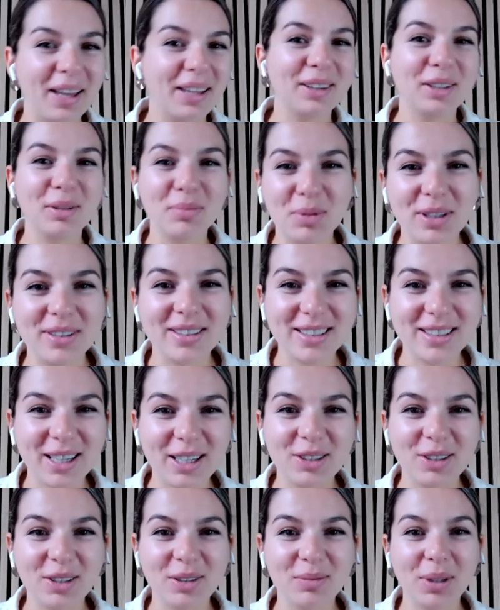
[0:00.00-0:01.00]
and the
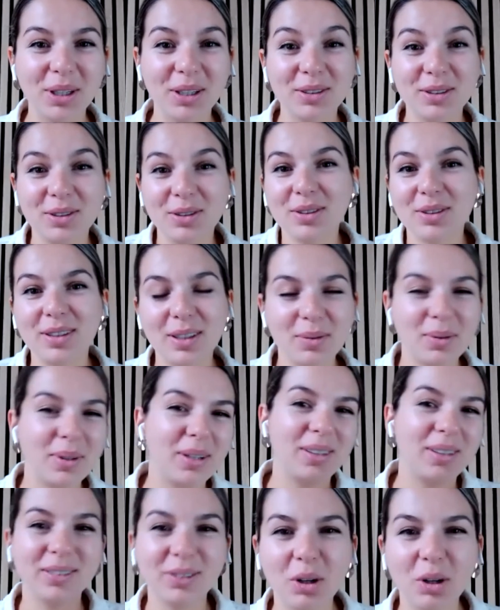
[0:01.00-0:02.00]
presentation because you said,
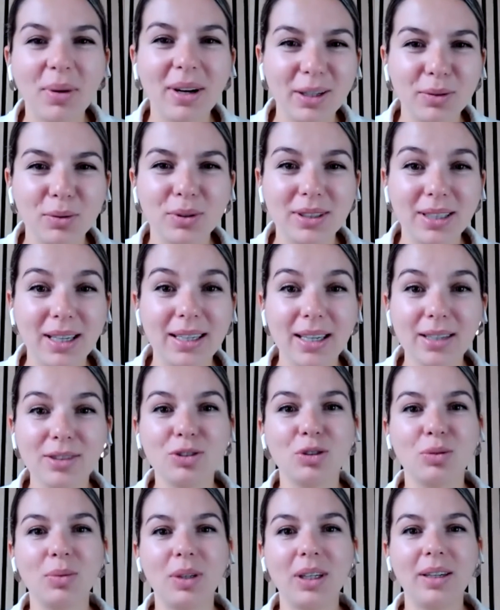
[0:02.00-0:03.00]
well, nobody will say
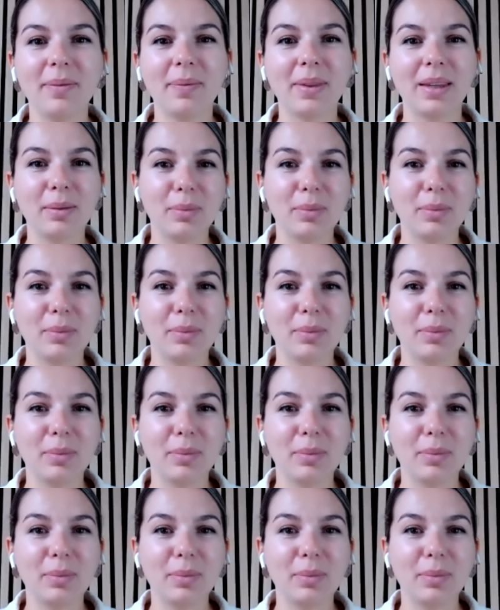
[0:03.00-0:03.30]
yes to me,